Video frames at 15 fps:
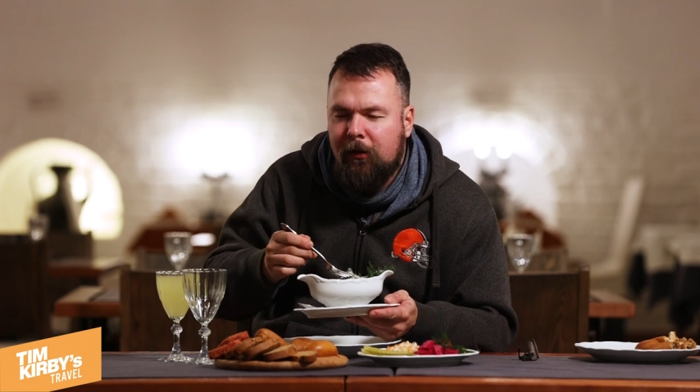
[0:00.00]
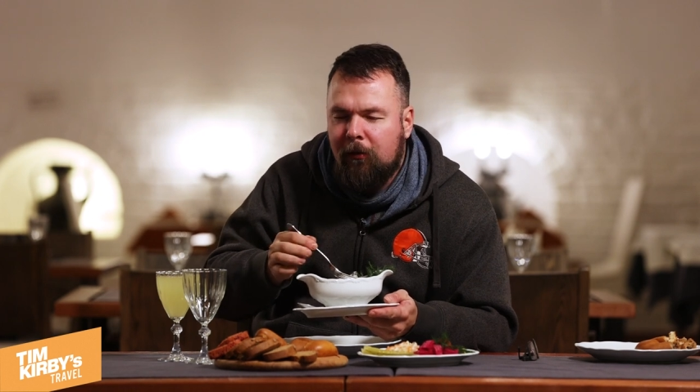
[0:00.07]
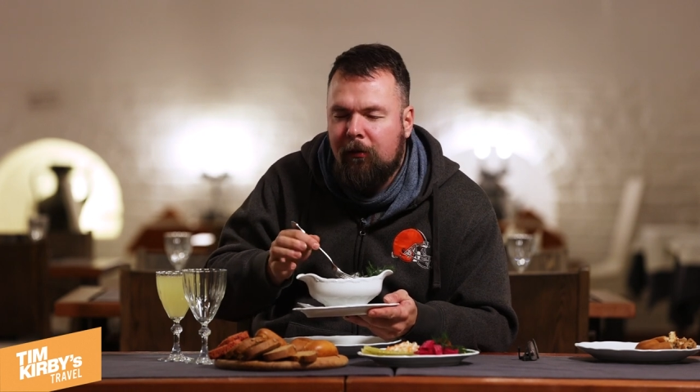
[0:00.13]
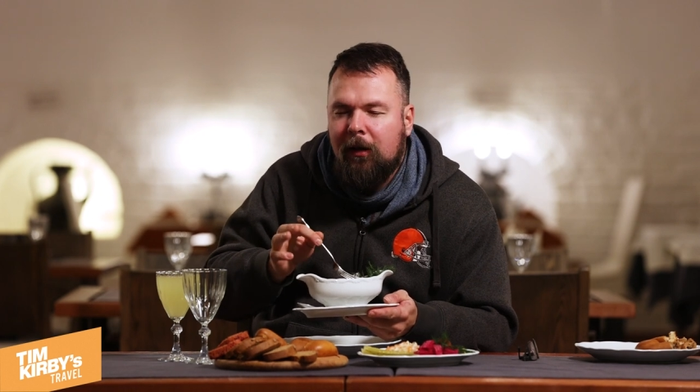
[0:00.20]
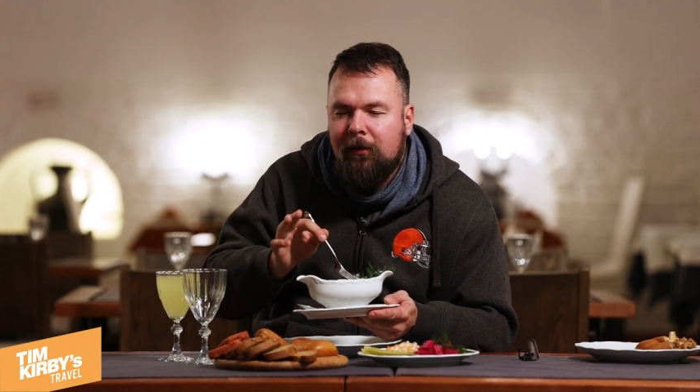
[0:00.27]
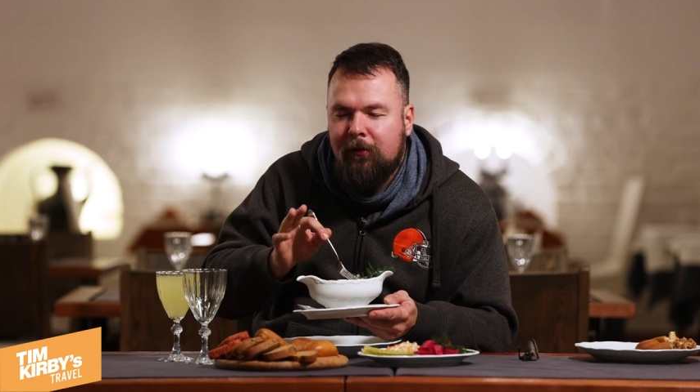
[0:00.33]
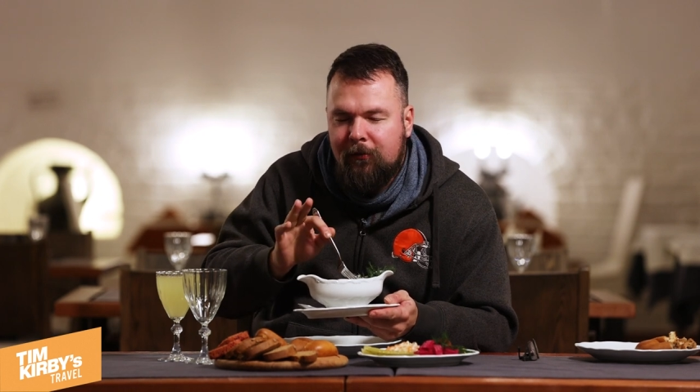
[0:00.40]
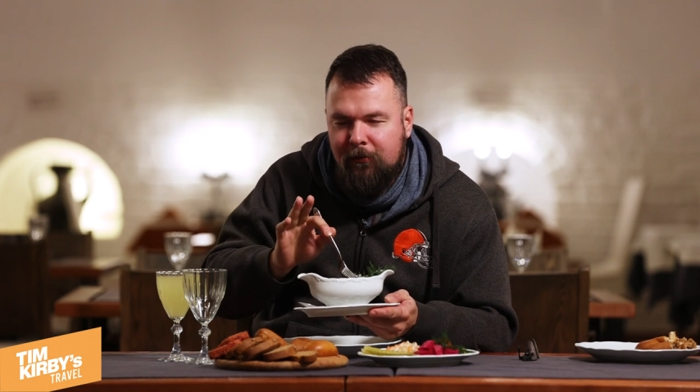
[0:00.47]
I
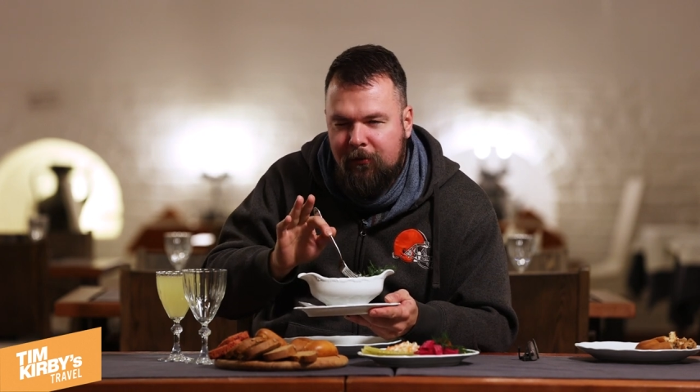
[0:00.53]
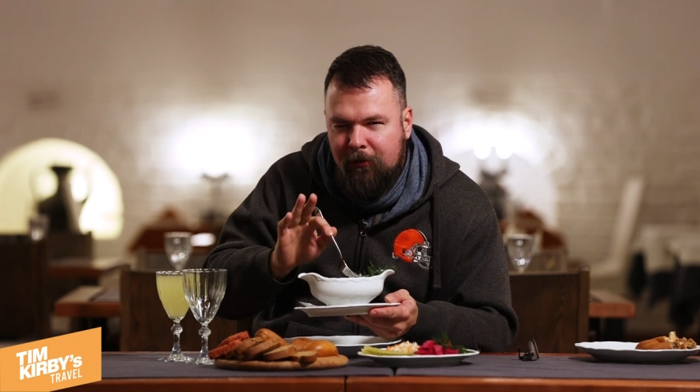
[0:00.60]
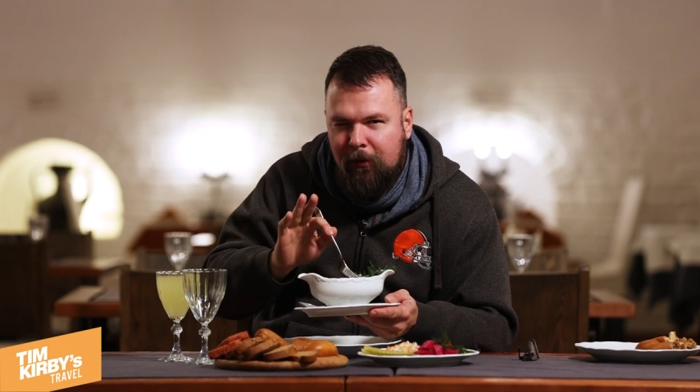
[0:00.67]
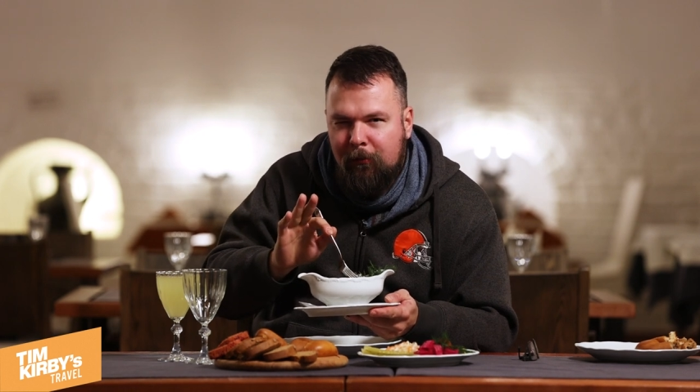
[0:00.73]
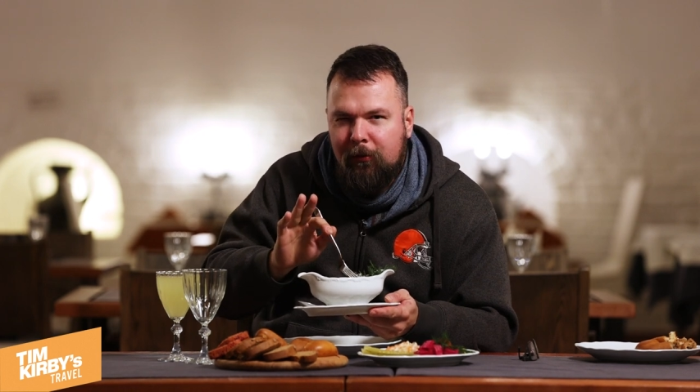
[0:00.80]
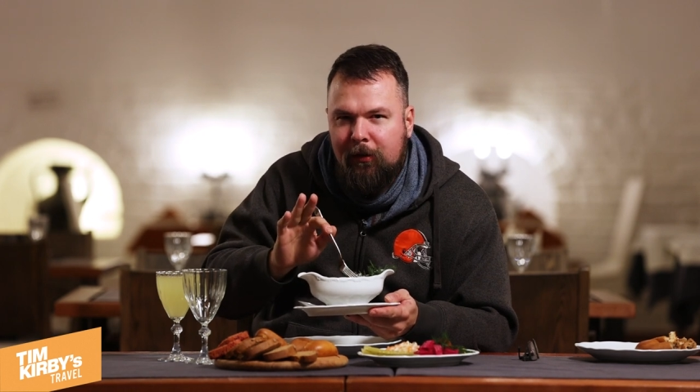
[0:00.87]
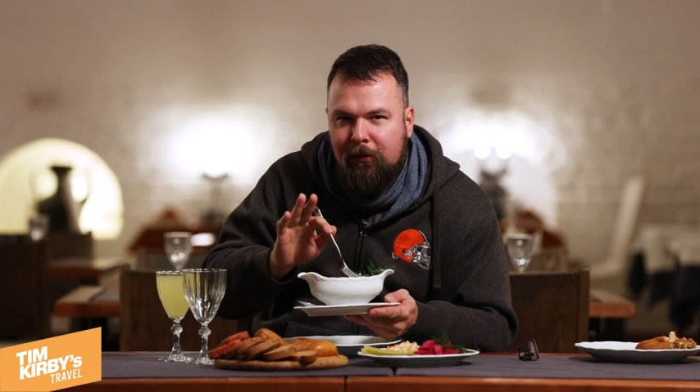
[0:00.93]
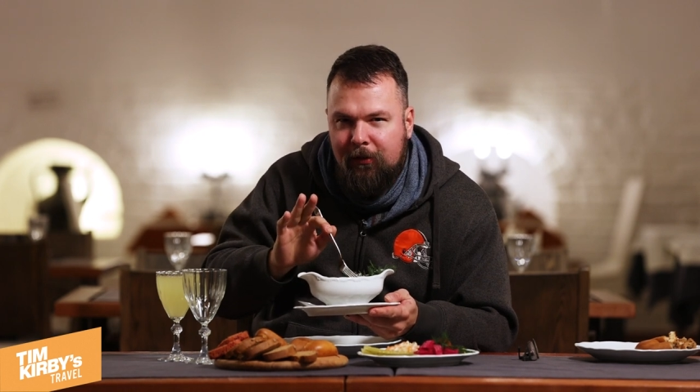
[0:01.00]
know guys, chill
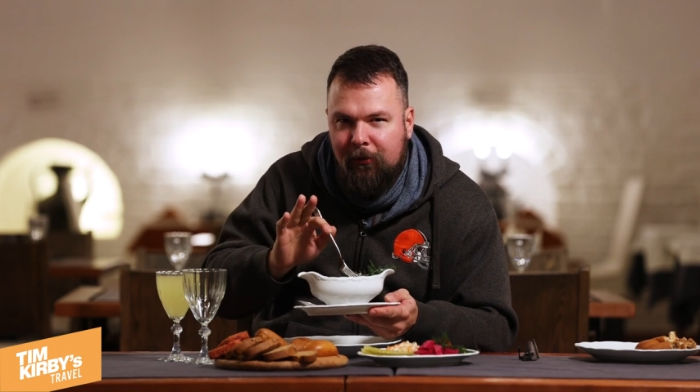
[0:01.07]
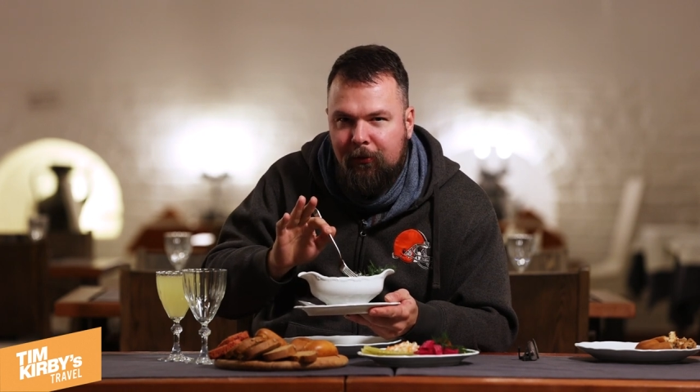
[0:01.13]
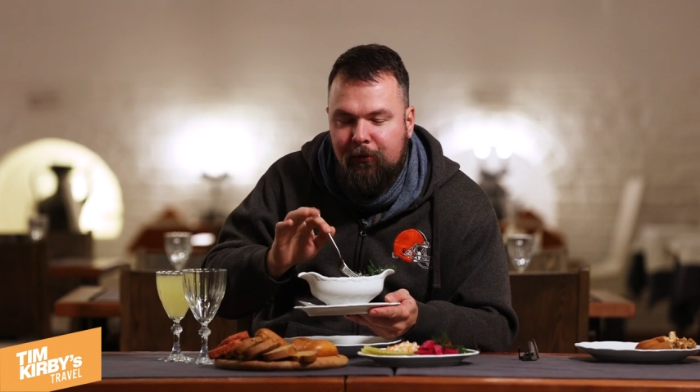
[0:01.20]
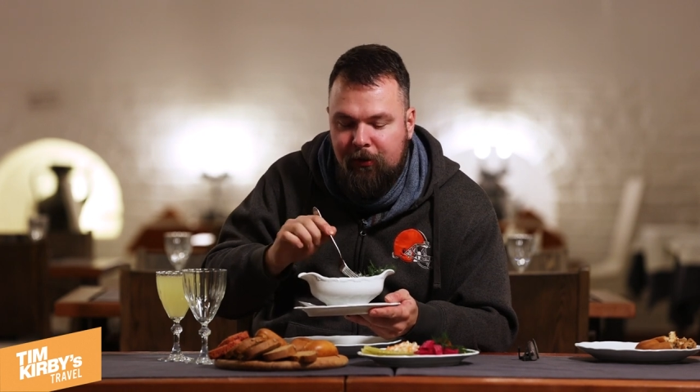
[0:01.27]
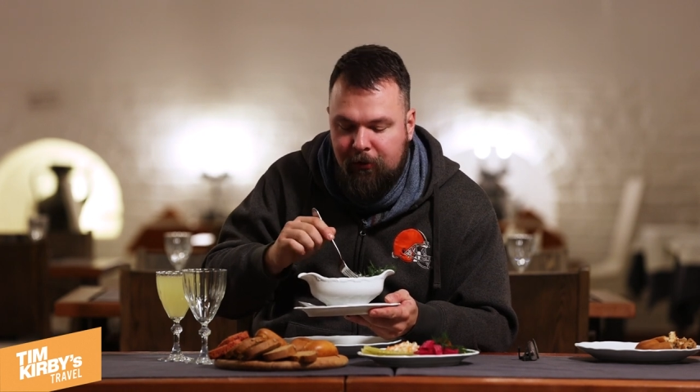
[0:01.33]
out with the dill.